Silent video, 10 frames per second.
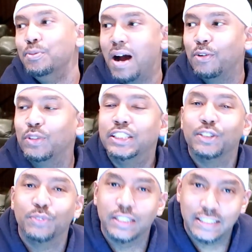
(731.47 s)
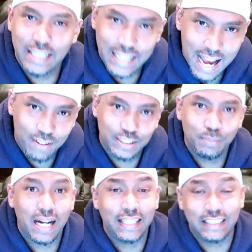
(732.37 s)
might rent your real estate out and
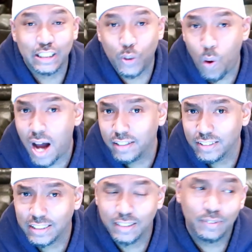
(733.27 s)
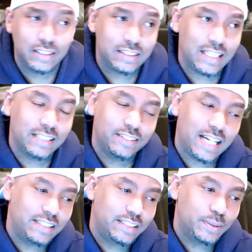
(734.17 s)
you might get squatters in your real estate and you
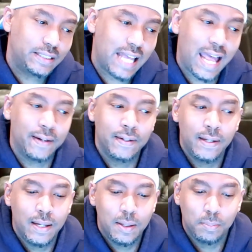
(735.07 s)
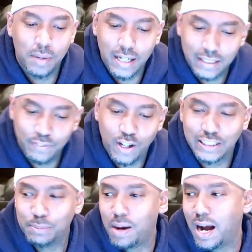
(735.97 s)
got to deal with that. But as far
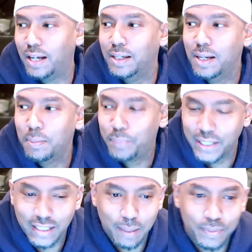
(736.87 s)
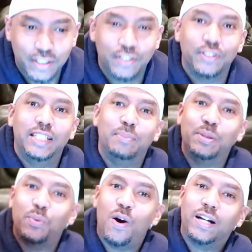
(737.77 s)
as somebody picking up your crib
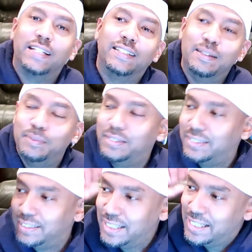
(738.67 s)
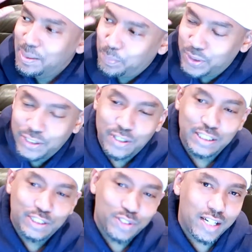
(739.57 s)
and walking and putting it on
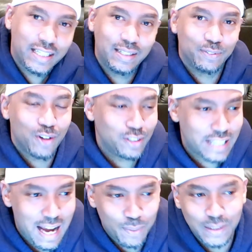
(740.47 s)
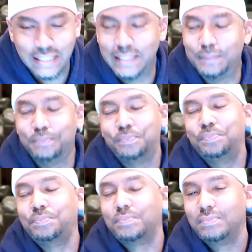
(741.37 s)
a truck and rolling out with it,
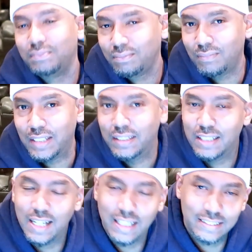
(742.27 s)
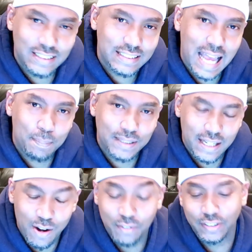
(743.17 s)
it doesn't happen
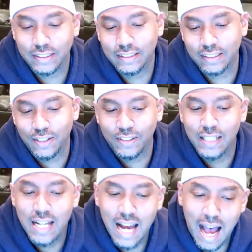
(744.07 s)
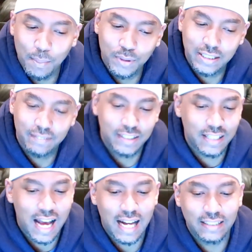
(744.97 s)
that often. So I'm going to give the
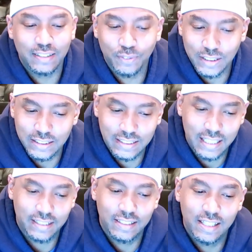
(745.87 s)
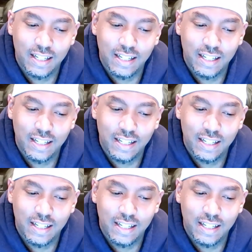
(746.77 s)
nod to real estate